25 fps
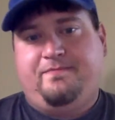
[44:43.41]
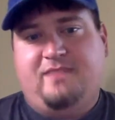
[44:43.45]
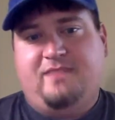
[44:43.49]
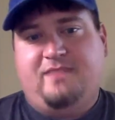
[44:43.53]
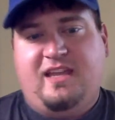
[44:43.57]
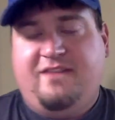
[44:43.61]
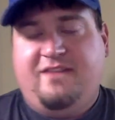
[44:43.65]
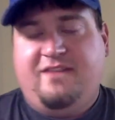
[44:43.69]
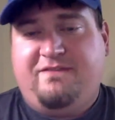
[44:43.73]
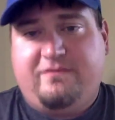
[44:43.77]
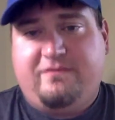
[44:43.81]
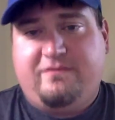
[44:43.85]

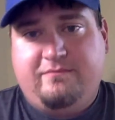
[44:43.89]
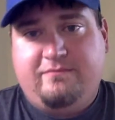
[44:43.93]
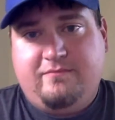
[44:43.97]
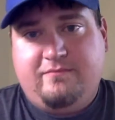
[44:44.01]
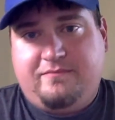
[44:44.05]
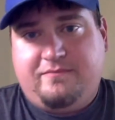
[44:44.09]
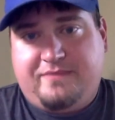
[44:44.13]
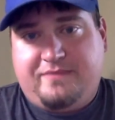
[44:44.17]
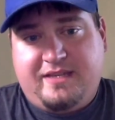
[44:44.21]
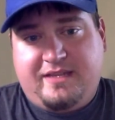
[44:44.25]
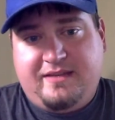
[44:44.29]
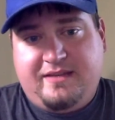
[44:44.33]
if
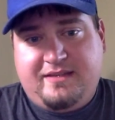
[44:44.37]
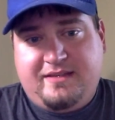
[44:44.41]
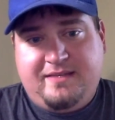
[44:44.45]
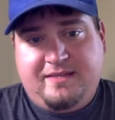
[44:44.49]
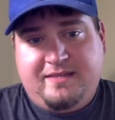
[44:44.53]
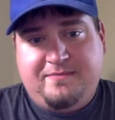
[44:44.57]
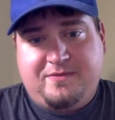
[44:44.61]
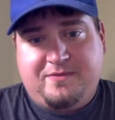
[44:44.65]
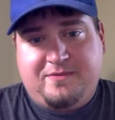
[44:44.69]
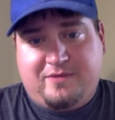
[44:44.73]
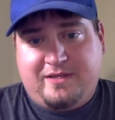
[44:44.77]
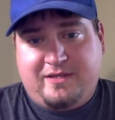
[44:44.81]

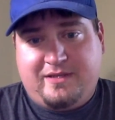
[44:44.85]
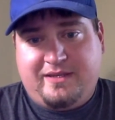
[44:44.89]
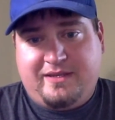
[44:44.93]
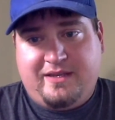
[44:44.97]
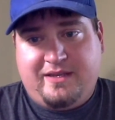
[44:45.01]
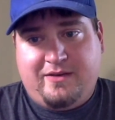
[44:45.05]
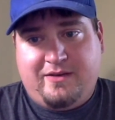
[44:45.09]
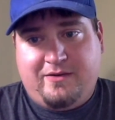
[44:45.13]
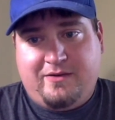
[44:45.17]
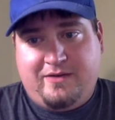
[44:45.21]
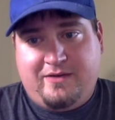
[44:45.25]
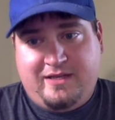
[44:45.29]
teams want to
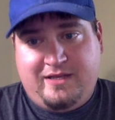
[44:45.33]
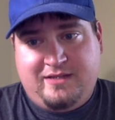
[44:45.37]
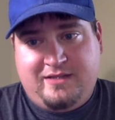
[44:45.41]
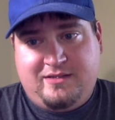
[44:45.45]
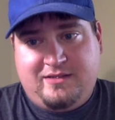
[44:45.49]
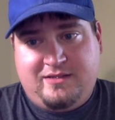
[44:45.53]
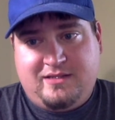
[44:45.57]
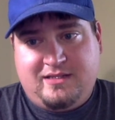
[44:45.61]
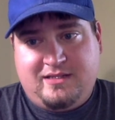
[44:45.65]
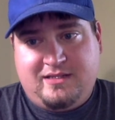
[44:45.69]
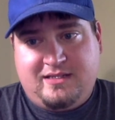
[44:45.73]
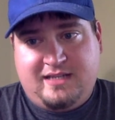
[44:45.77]
go
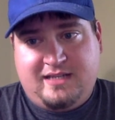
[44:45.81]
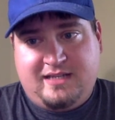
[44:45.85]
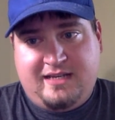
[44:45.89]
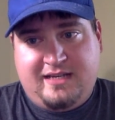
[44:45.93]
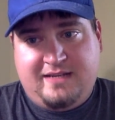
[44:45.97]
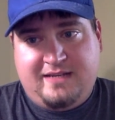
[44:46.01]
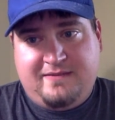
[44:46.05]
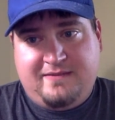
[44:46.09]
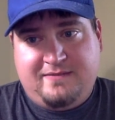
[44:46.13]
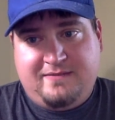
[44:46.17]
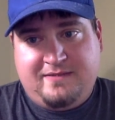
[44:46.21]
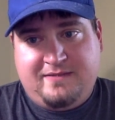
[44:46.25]
into the
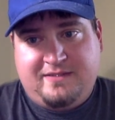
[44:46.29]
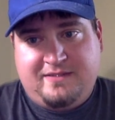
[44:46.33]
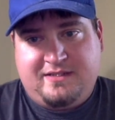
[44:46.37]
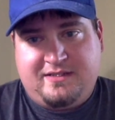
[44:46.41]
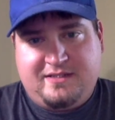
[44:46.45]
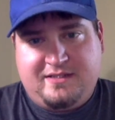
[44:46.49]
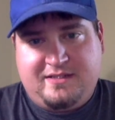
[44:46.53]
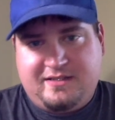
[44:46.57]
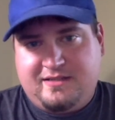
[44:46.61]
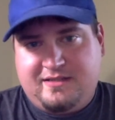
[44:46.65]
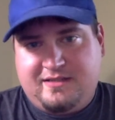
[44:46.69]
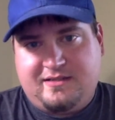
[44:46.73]
state, this
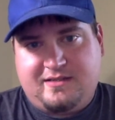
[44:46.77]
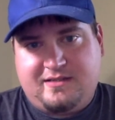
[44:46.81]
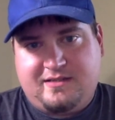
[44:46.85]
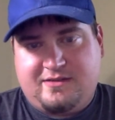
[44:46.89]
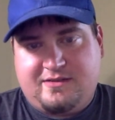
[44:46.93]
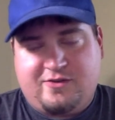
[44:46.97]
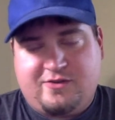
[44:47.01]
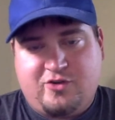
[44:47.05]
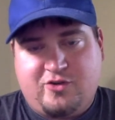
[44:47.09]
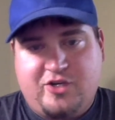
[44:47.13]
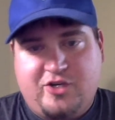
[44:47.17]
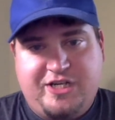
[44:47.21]
is just
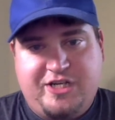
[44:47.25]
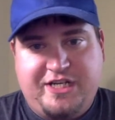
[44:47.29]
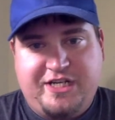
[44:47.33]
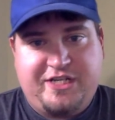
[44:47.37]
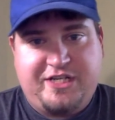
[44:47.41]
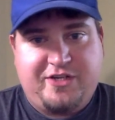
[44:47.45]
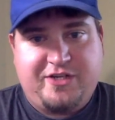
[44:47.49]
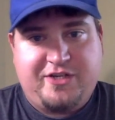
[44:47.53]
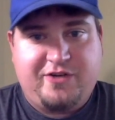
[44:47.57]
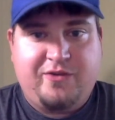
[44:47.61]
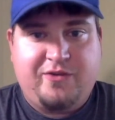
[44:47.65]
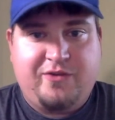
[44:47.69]

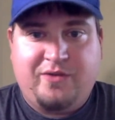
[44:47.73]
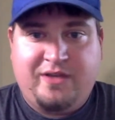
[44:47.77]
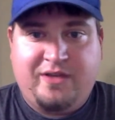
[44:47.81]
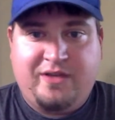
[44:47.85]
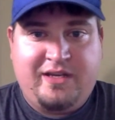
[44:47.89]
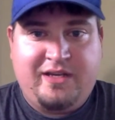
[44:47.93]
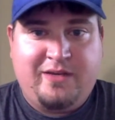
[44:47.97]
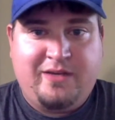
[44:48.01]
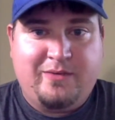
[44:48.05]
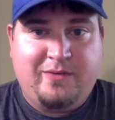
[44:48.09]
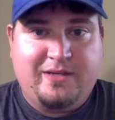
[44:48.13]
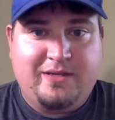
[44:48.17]
traditional
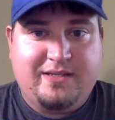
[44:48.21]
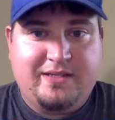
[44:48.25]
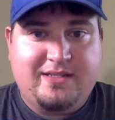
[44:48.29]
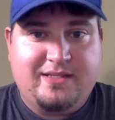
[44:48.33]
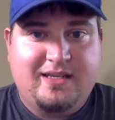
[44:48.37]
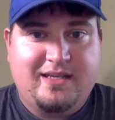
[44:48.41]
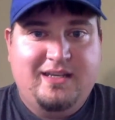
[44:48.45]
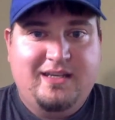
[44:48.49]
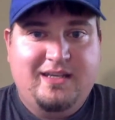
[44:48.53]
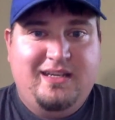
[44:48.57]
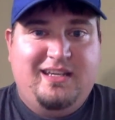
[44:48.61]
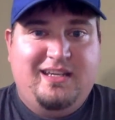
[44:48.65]

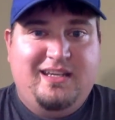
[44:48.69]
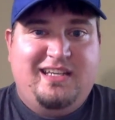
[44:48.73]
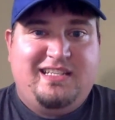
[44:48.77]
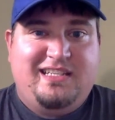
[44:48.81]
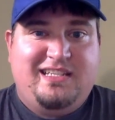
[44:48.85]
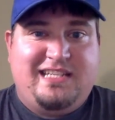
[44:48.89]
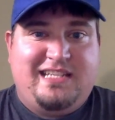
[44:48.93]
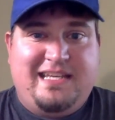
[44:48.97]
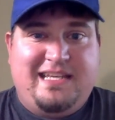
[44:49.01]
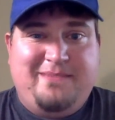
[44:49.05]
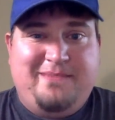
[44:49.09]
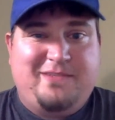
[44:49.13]
anyways.
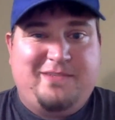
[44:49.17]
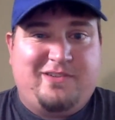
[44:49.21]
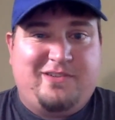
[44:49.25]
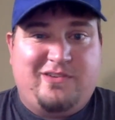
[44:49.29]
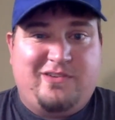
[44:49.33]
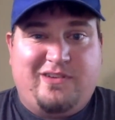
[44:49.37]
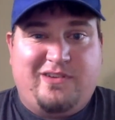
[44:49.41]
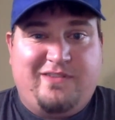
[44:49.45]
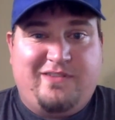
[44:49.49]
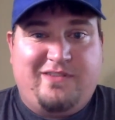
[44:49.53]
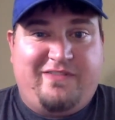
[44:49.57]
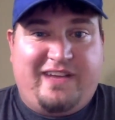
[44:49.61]
Teams are
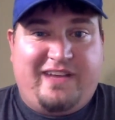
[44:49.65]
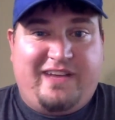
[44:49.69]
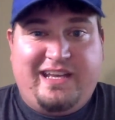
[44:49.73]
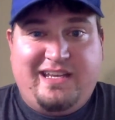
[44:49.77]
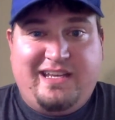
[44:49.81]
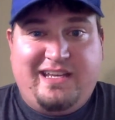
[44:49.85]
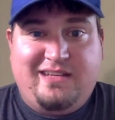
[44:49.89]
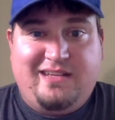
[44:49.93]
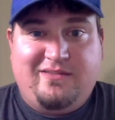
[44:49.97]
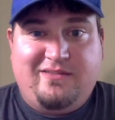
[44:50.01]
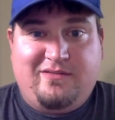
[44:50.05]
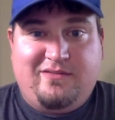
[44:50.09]
going to
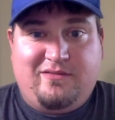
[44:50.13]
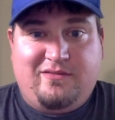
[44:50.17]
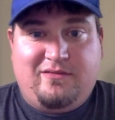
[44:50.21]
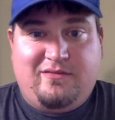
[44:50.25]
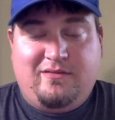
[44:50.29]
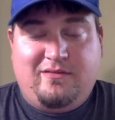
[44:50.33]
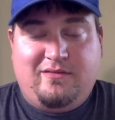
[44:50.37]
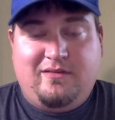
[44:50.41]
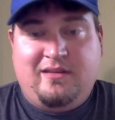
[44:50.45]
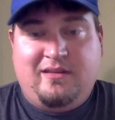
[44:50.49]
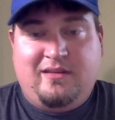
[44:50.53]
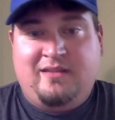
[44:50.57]
fight,
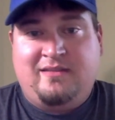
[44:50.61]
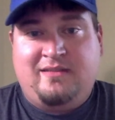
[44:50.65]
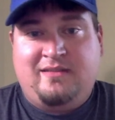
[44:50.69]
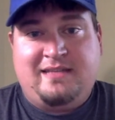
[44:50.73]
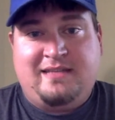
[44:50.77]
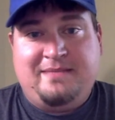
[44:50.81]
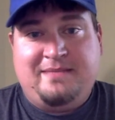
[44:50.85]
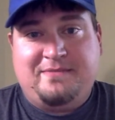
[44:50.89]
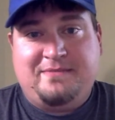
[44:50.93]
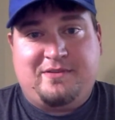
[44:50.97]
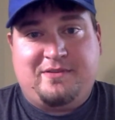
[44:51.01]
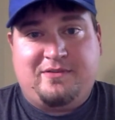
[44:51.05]
and
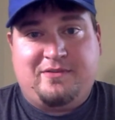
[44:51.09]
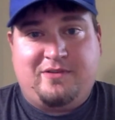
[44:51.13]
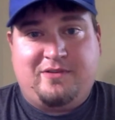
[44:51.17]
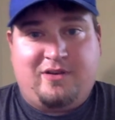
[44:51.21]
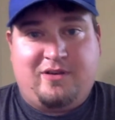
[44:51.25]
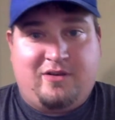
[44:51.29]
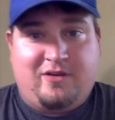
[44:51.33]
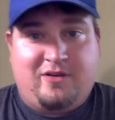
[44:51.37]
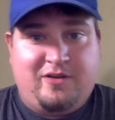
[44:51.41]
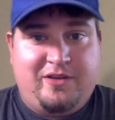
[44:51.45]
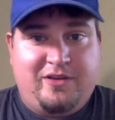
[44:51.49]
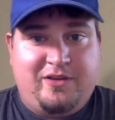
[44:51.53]
teams are going to
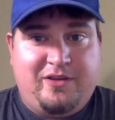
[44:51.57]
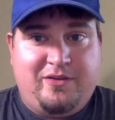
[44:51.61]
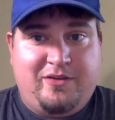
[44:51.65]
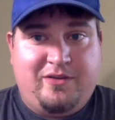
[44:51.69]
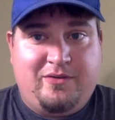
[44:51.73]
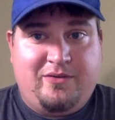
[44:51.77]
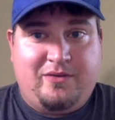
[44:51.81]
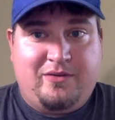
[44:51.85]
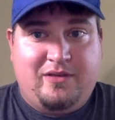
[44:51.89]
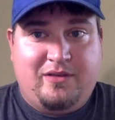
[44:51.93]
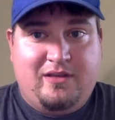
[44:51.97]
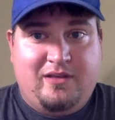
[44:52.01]
argue,
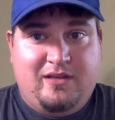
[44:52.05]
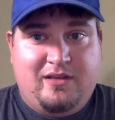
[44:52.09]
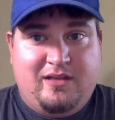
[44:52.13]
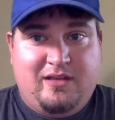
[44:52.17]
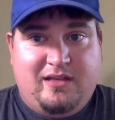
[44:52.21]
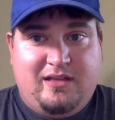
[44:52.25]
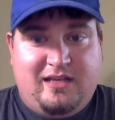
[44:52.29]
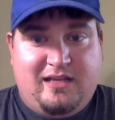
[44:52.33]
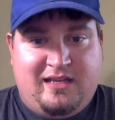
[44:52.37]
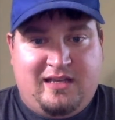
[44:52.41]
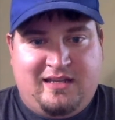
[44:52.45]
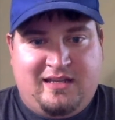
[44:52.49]

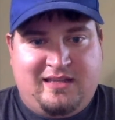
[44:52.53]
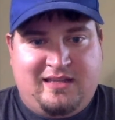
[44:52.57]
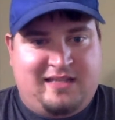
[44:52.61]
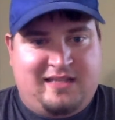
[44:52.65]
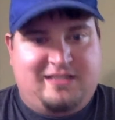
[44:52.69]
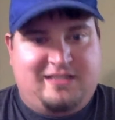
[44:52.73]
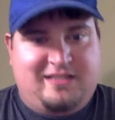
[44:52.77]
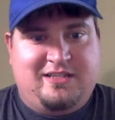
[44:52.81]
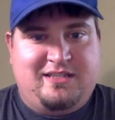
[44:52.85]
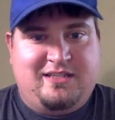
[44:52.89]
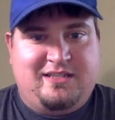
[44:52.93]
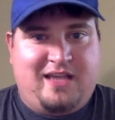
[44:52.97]
and
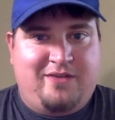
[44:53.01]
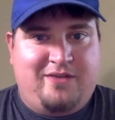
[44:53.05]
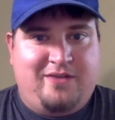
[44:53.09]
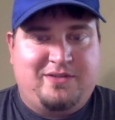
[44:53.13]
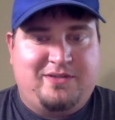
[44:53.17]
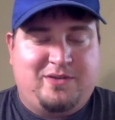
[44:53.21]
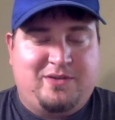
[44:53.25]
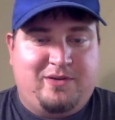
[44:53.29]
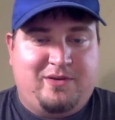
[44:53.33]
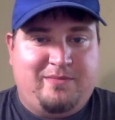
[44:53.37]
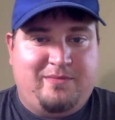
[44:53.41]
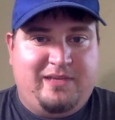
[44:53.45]
that's just how it's
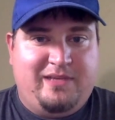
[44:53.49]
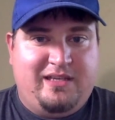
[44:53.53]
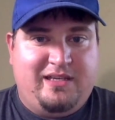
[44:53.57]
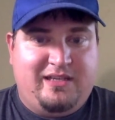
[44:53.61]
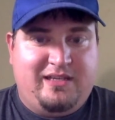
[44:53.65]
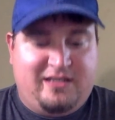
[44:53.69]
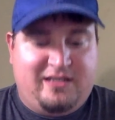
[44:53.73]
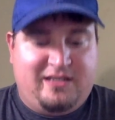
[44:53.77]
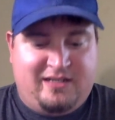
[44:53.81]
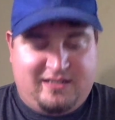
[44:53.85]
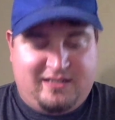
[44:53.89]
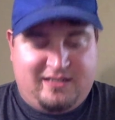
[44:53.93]
going to be,
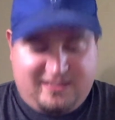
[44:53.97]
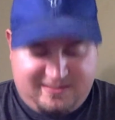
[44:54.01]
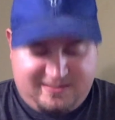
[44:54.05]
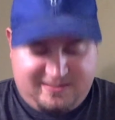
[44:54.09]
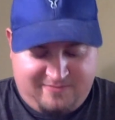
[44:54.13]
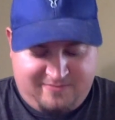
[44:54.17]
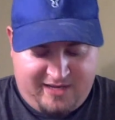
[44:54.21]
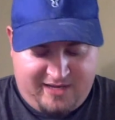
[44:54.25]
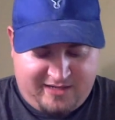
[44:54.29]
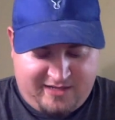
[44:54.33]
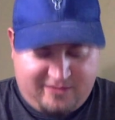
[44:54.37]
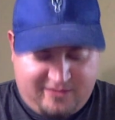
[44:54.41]
and it doesn't
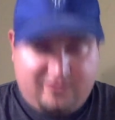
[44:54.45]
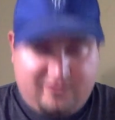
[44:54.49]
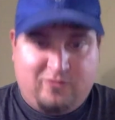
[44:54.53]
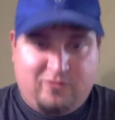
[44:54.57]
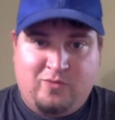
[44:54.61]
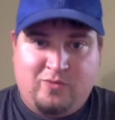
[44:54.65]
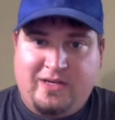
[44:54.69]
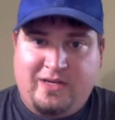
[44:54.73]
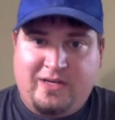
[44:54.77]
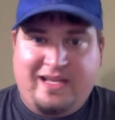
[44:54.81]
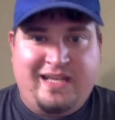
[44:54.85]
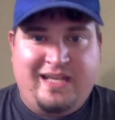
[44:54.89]
matter
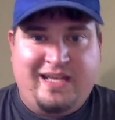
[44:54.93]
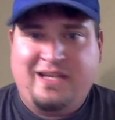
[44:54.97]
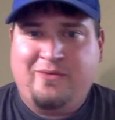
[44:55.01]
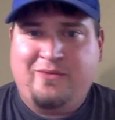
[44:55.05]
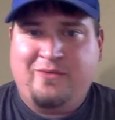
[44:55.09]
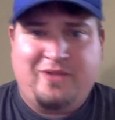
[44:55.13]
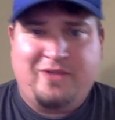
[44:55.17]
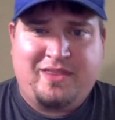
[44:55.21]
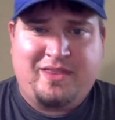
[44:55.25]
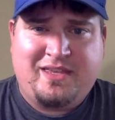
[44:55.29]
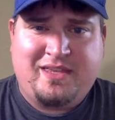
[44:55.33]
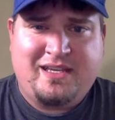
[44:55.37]
what
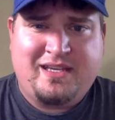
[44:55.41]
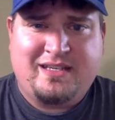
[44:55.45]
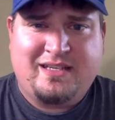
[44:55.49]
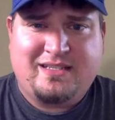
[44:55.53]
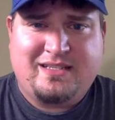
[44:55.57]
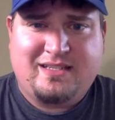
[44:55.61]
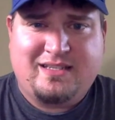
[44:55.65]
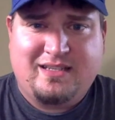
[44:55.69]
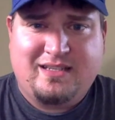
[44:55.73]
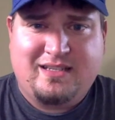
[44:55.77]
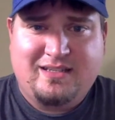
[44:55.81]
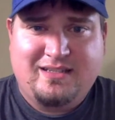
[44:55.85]
anyone
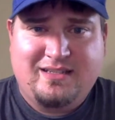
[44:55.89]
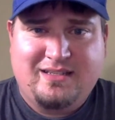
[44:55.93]
thinks.